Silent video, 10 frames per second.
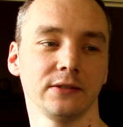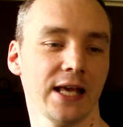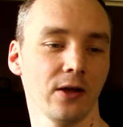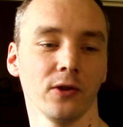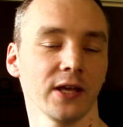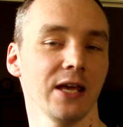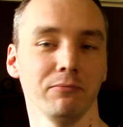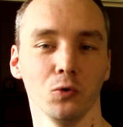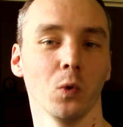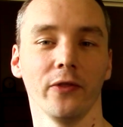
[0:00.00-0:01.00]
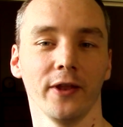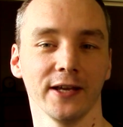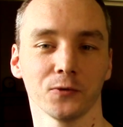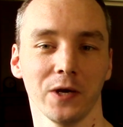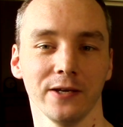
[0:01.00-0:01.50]
tell the game you want the
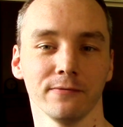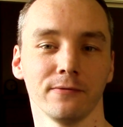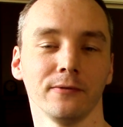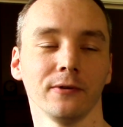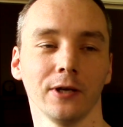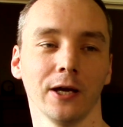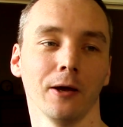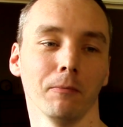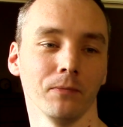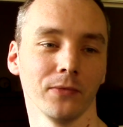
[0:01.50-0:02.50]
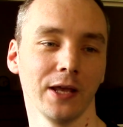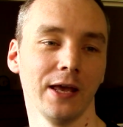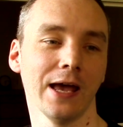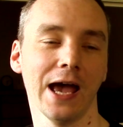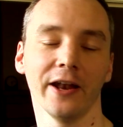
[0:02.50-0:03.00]
next wave? And
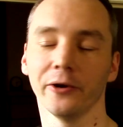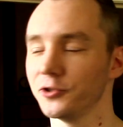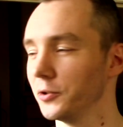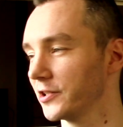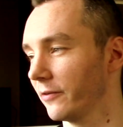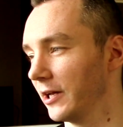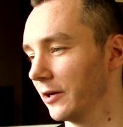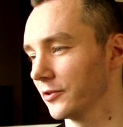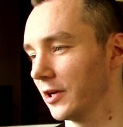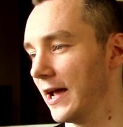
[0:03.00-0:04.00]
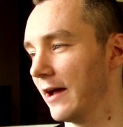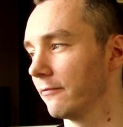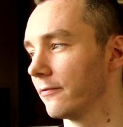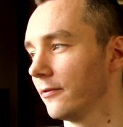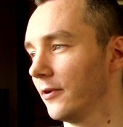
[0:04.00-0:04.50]
I was doing stuff like I was going to
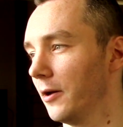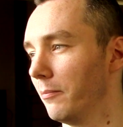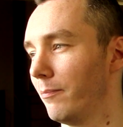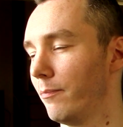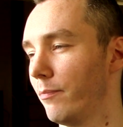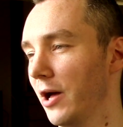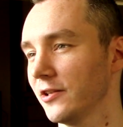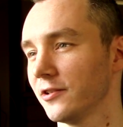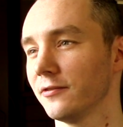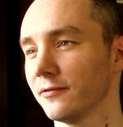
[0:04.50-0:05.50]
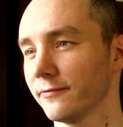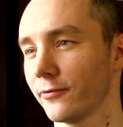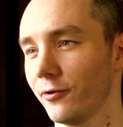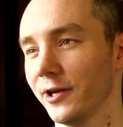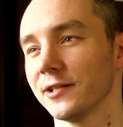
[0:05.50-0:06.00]
have a button
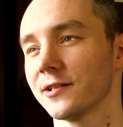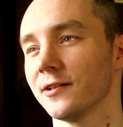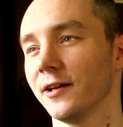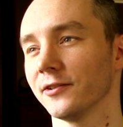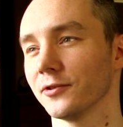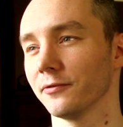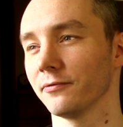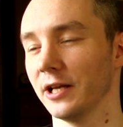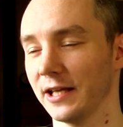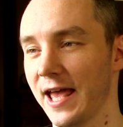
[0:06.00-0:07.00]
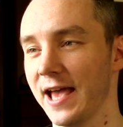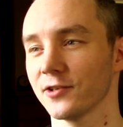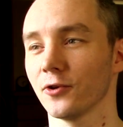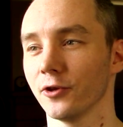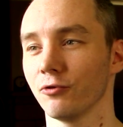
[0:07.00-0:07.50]
for it, like a
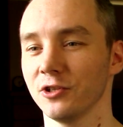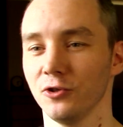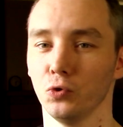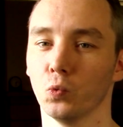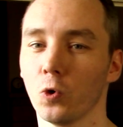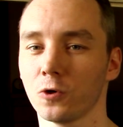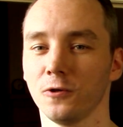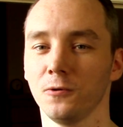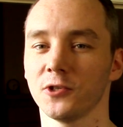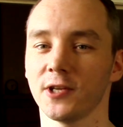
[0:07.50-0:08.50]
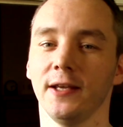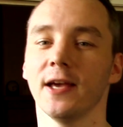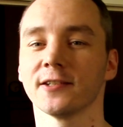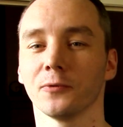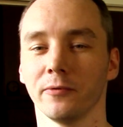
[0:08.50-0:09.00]
hex on the grid that you walk to say,
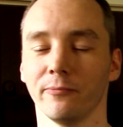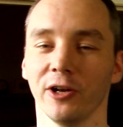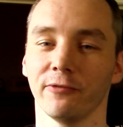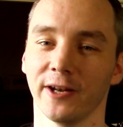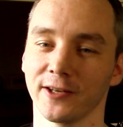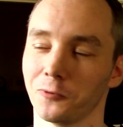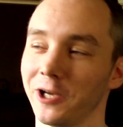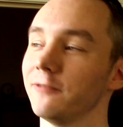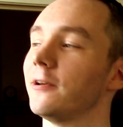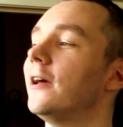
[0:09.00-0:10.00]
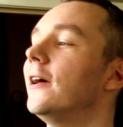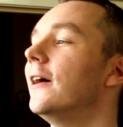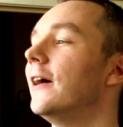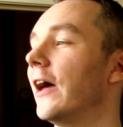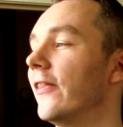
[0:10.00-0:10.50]
yes, I'm ready for the next wave.
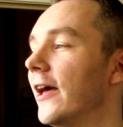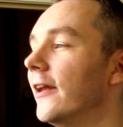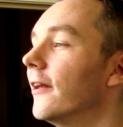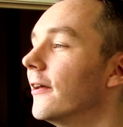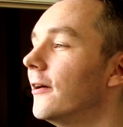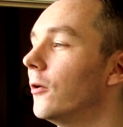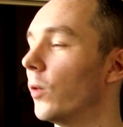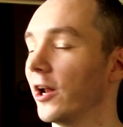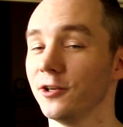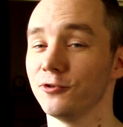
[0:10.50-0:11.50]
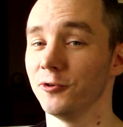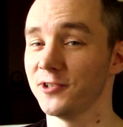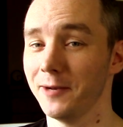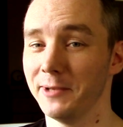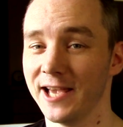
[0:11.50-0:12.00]
And then when I introduced
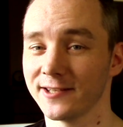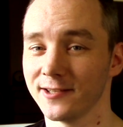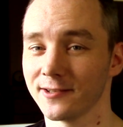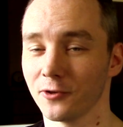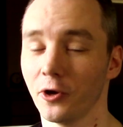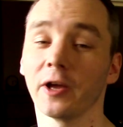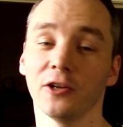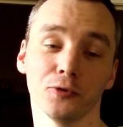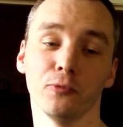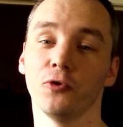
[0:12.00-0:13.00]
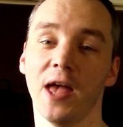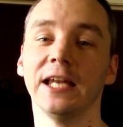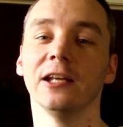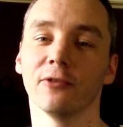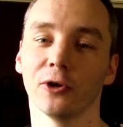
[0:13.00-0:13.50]
enemy hexes, I thought, okay, you just move to
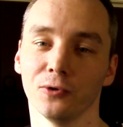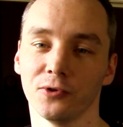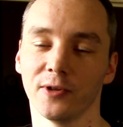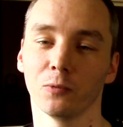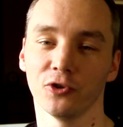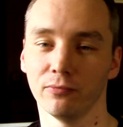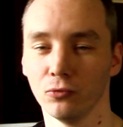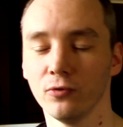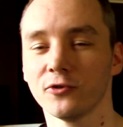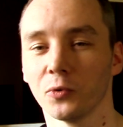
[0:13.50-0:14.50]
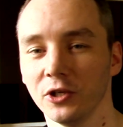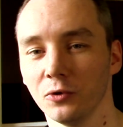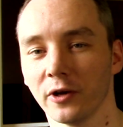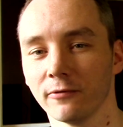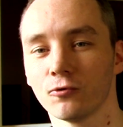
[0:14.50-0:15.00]
any of those. And then once you've moved to it, you
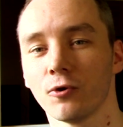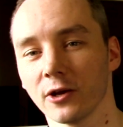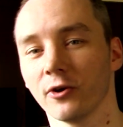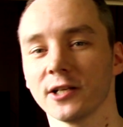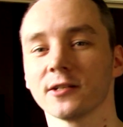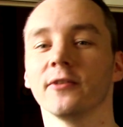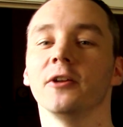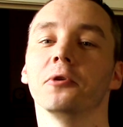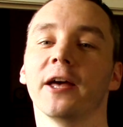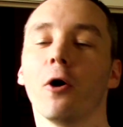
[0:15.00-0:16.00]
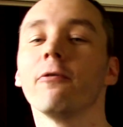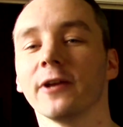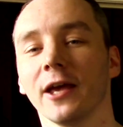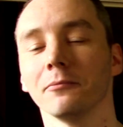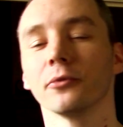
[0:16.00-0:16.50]
kind of trigger it, and then you get off
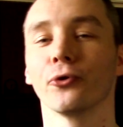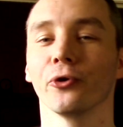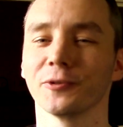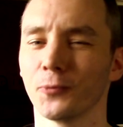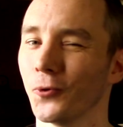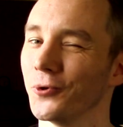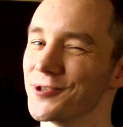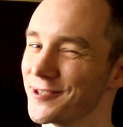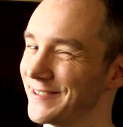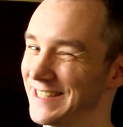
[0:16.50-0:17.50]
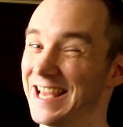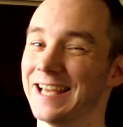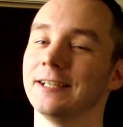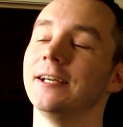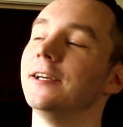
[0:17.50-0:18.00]
again before it spawns. And
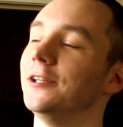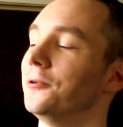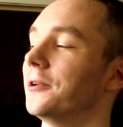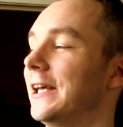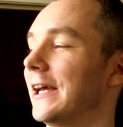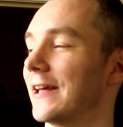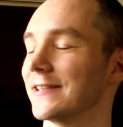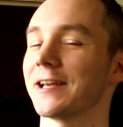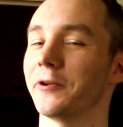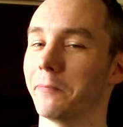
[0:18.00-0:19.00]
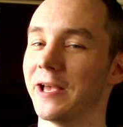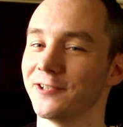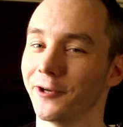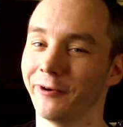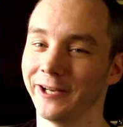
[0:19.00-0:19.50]
yeah, you can hear that sounding
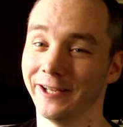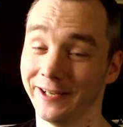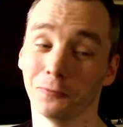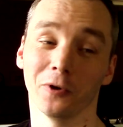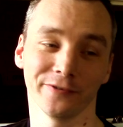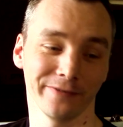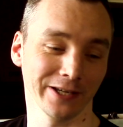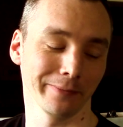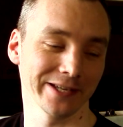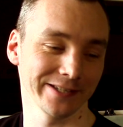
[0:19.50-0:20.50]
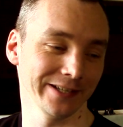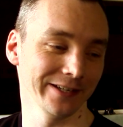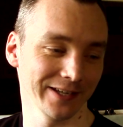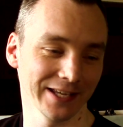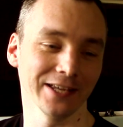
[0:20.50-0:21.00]
messy already, and it was fucking messy, and
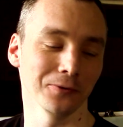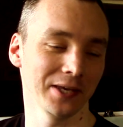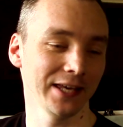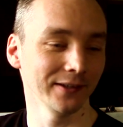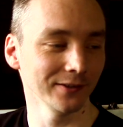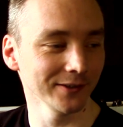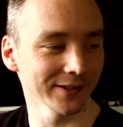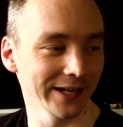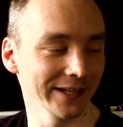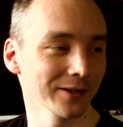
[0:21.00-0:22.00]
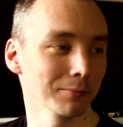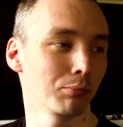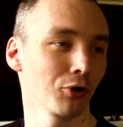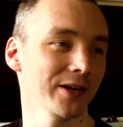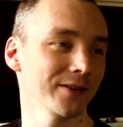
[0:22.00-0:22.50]
it could get you killed, and it could
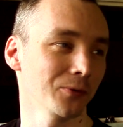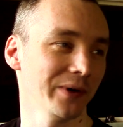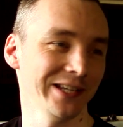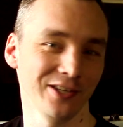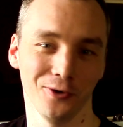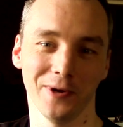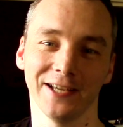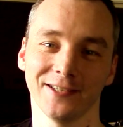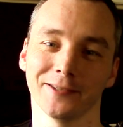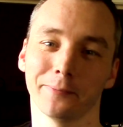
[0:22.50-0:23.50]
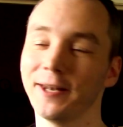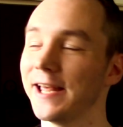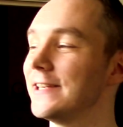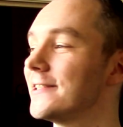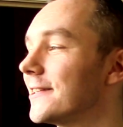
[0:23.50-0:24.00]
break the way new hexes are
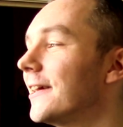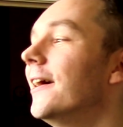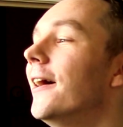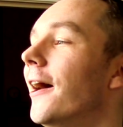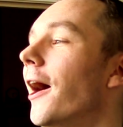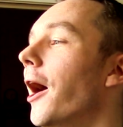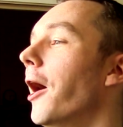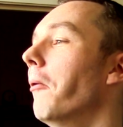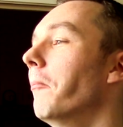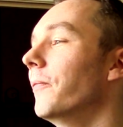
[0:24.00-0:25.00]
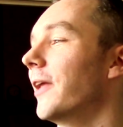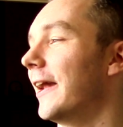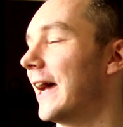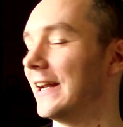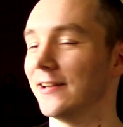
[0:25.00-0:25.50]
placed. And
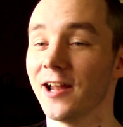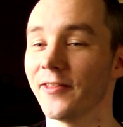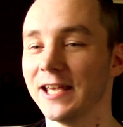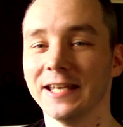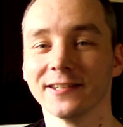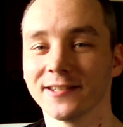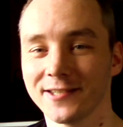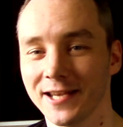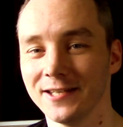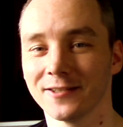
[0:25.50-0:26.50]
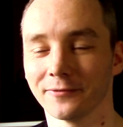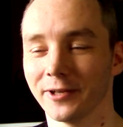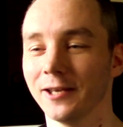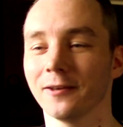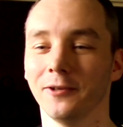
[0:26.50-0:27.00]
it had another hidden state of
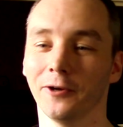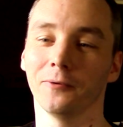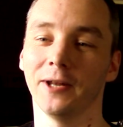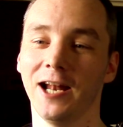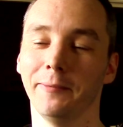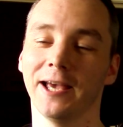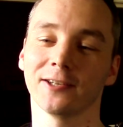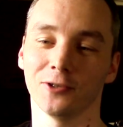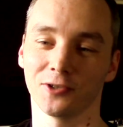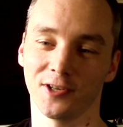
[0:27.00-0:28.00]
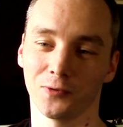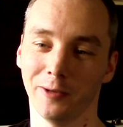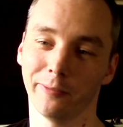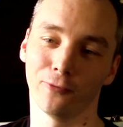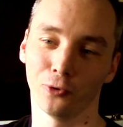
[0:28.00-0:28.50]
an enemy hex looks this way
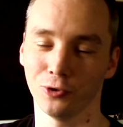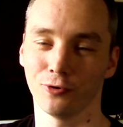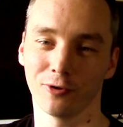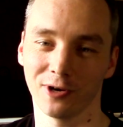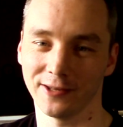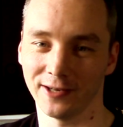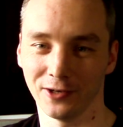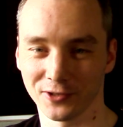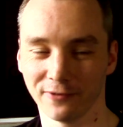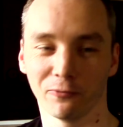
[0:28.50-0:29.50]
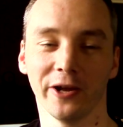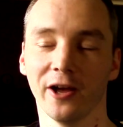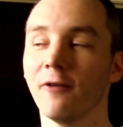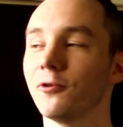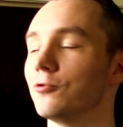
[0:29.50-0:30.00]
before you trigger it, and then it looks a different way
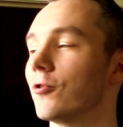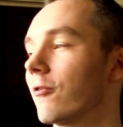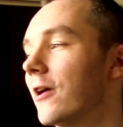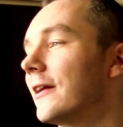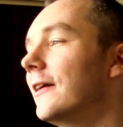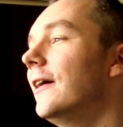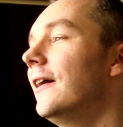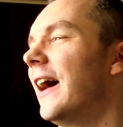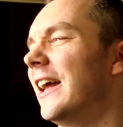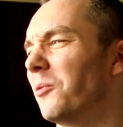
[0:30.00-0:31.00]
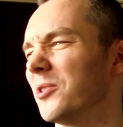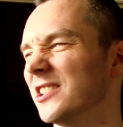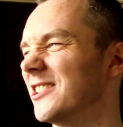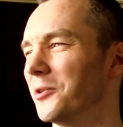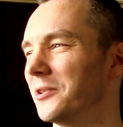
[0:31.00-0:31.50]
after you trigger it. And it
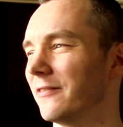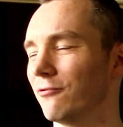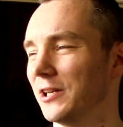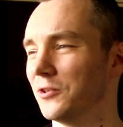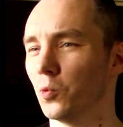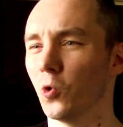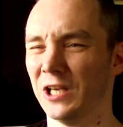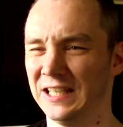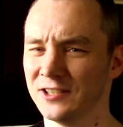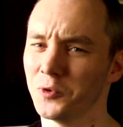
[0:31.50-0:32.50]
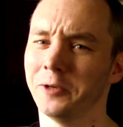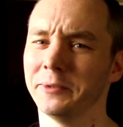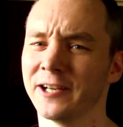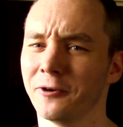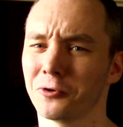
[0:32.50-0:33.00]
wasn't intuitive really to walk into enemy
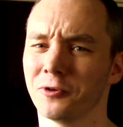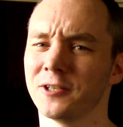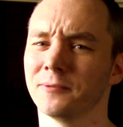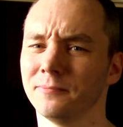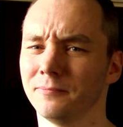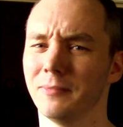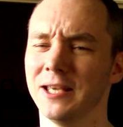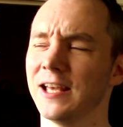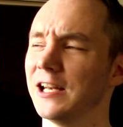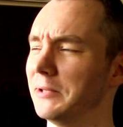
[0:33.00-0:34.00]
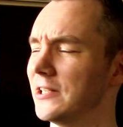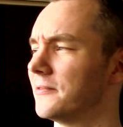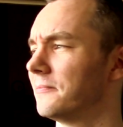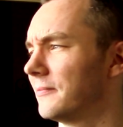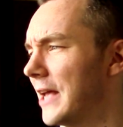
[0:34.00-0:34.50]
territory to make
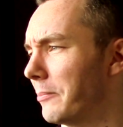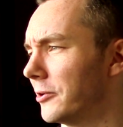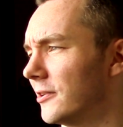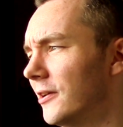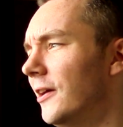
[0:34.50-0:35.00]
enemies happen.